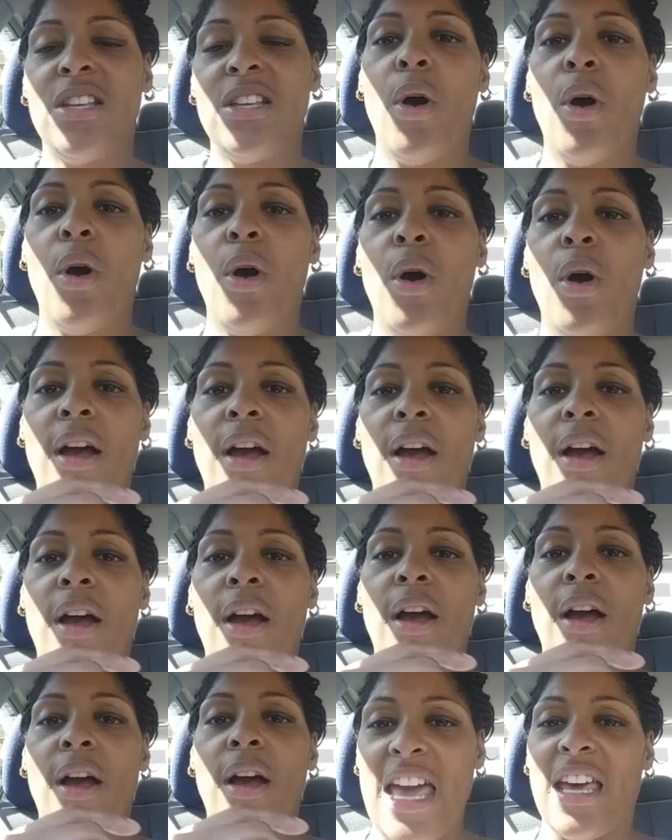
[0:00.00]

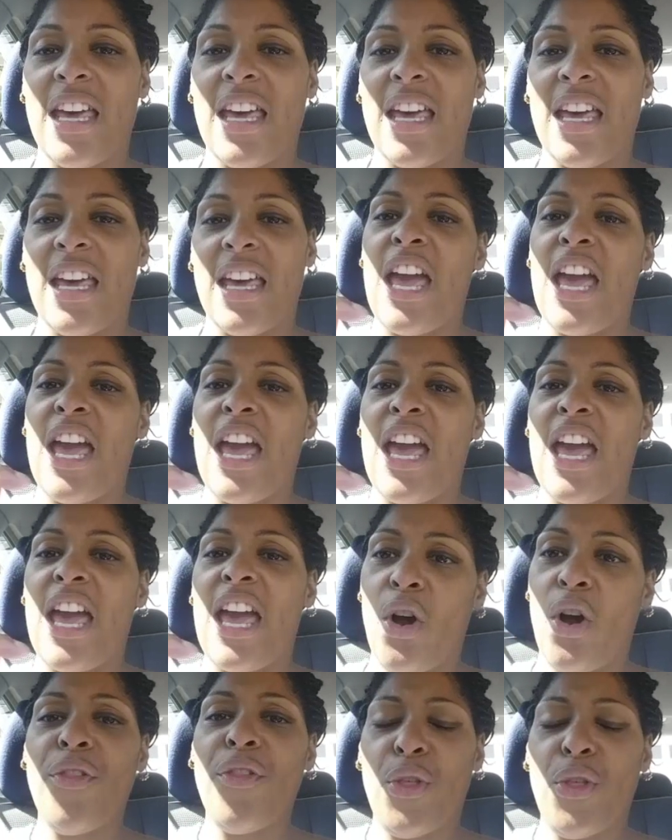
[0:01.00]
Transcoastal.
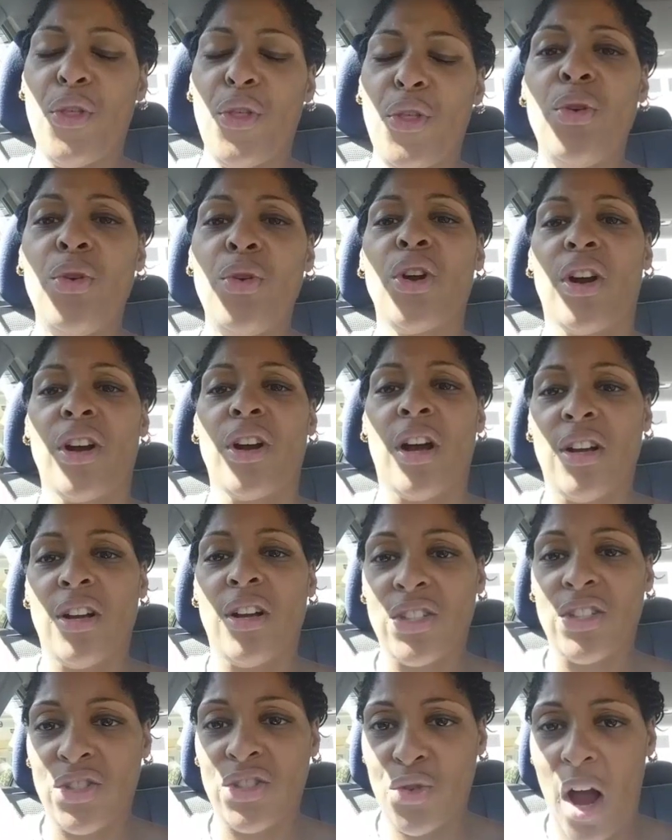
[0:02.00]
LA
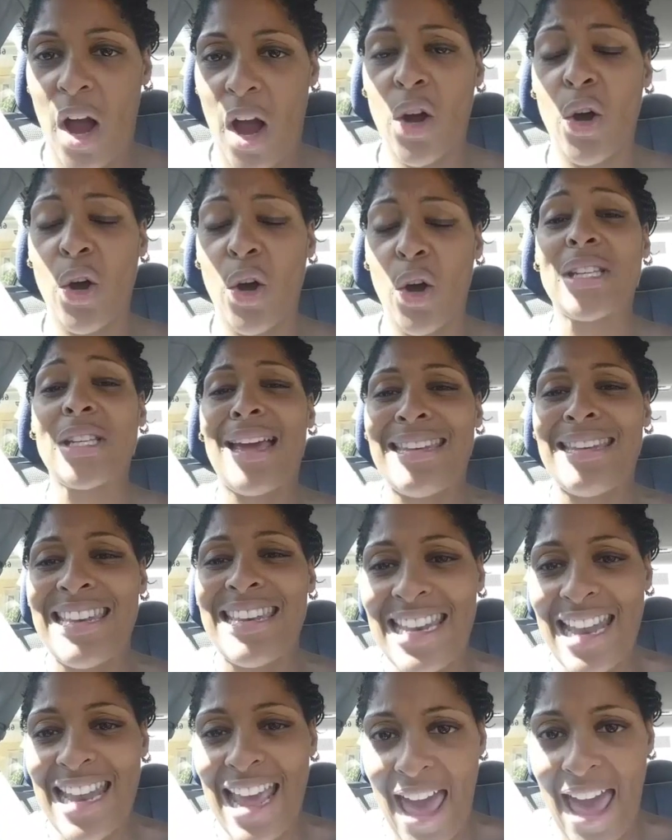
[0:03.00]
and BC
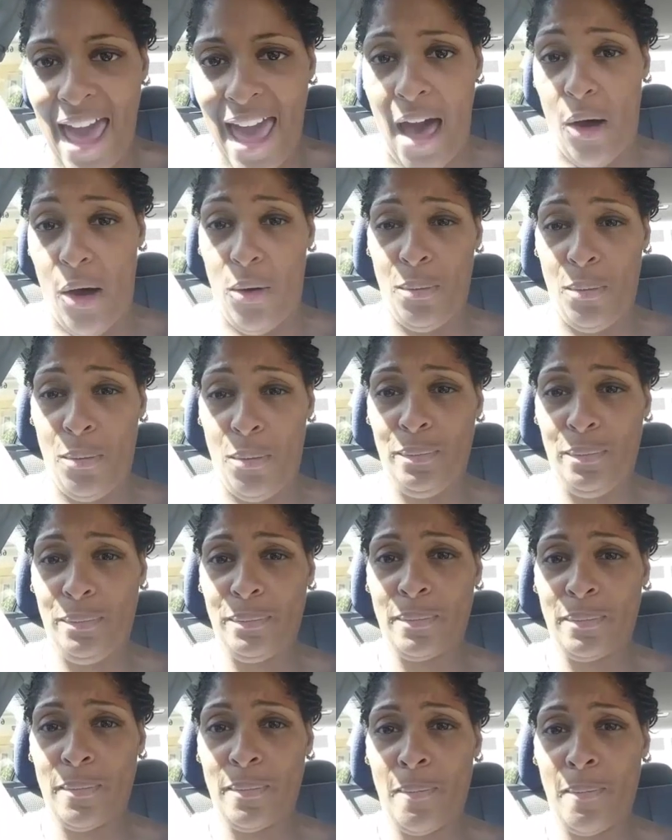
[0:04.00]
serves.
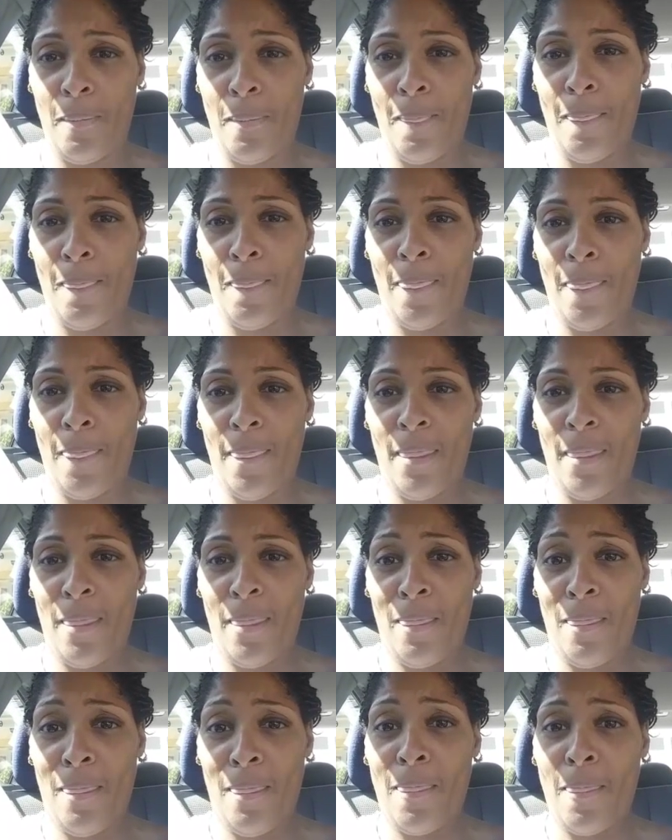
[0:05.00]
Think about
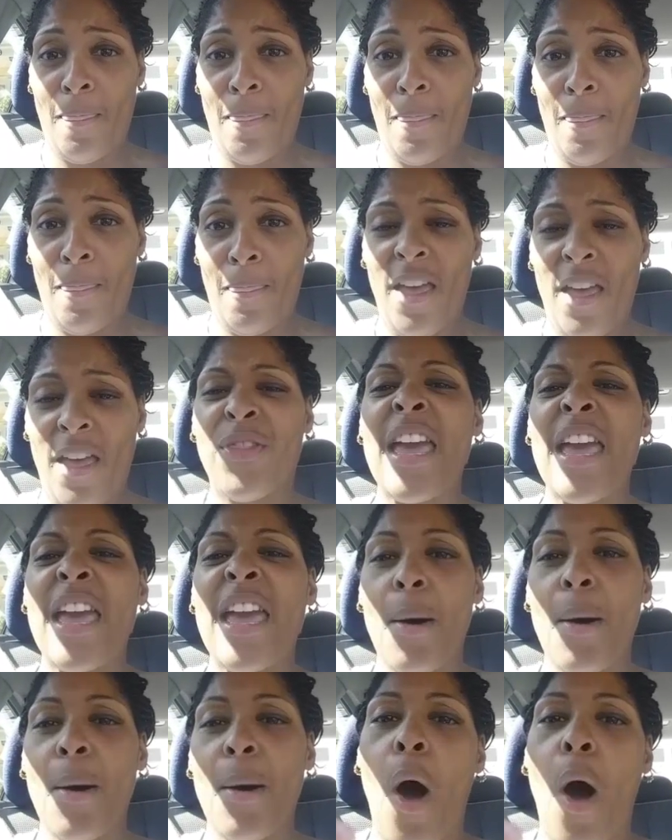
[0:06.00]
your struggles
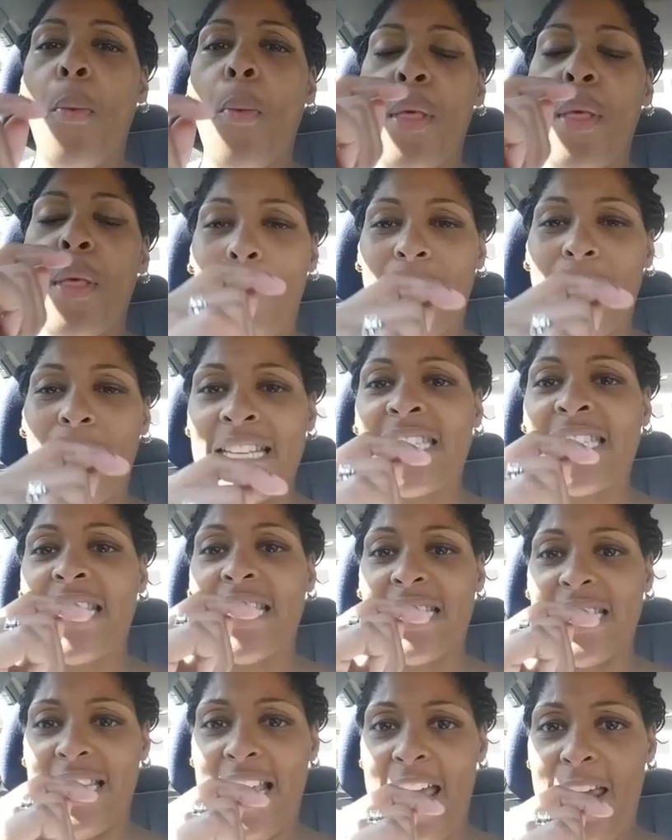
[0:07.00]
now.
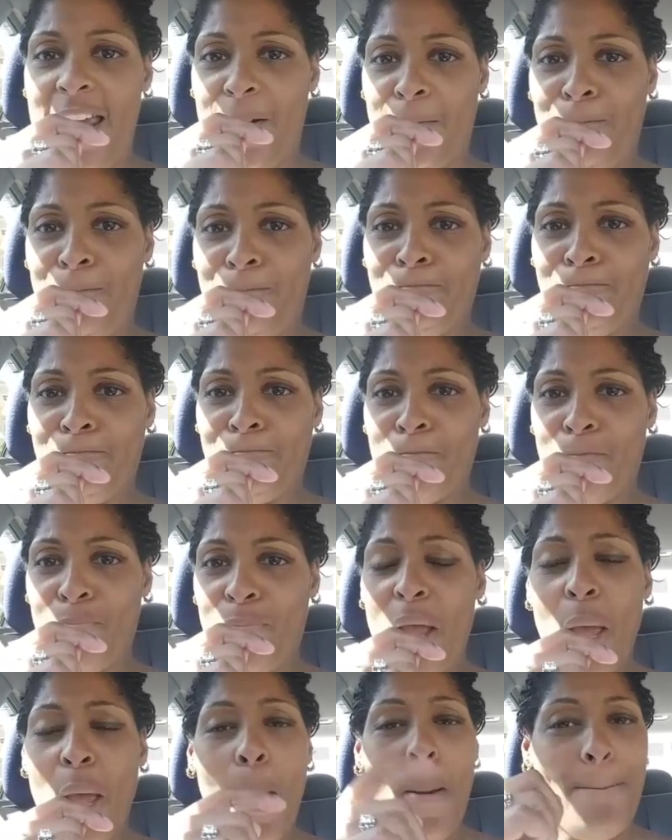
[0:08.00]
Think of
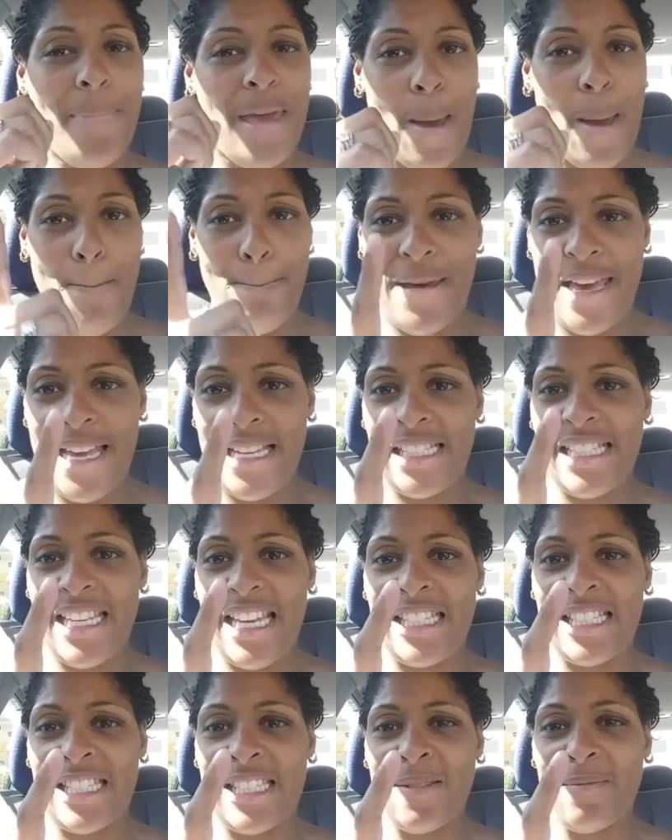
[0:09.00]
those later. Be it
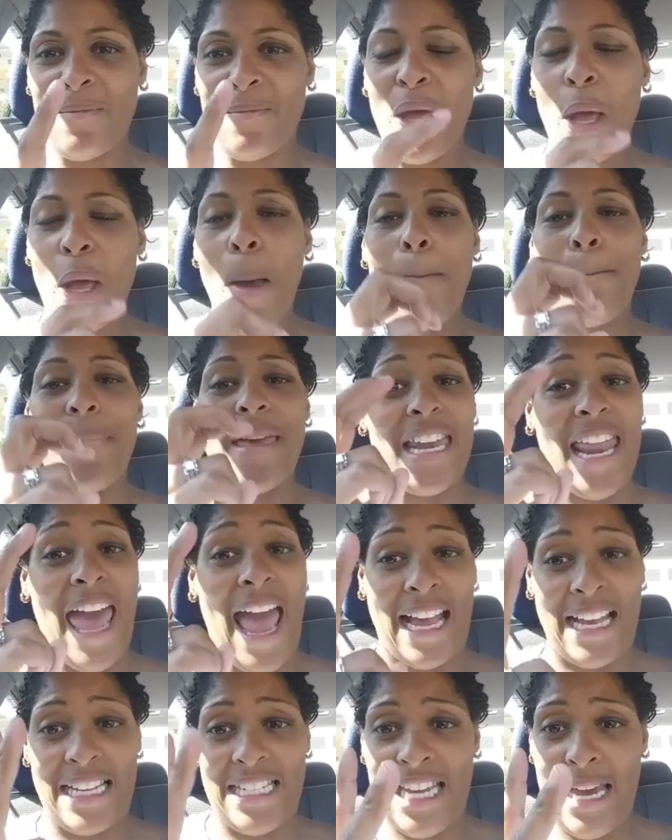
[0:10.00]
business, be it
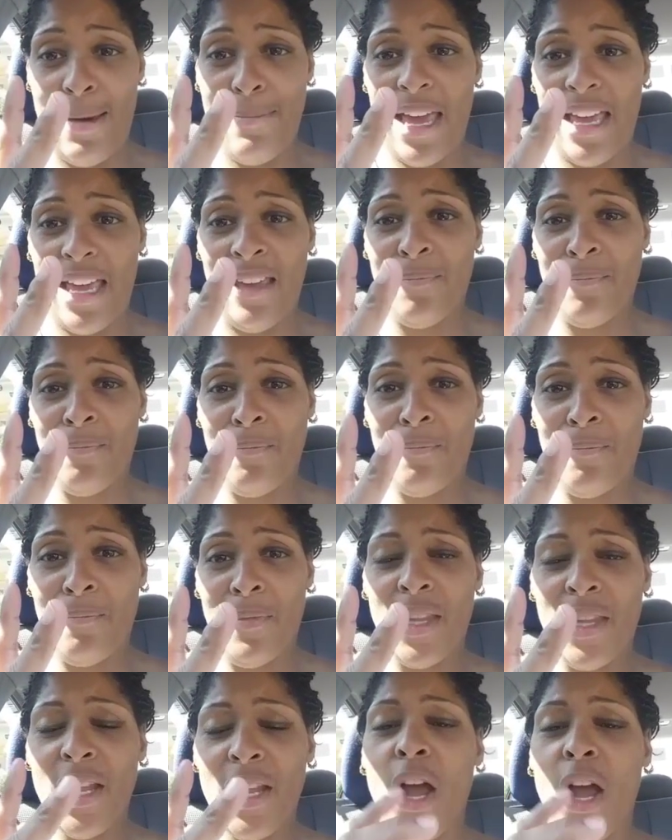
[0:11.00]
academic,
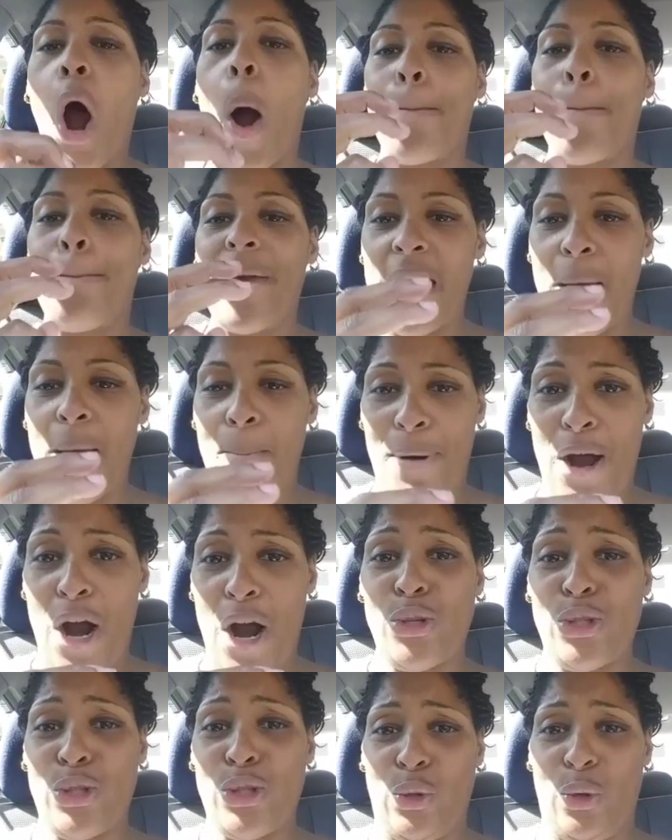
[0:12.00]
or be it
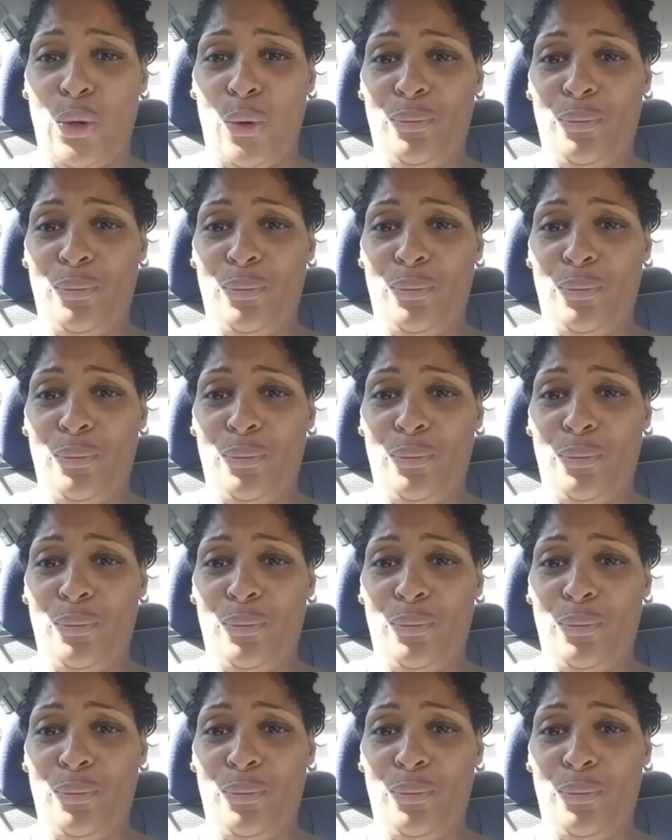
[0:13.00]
personal,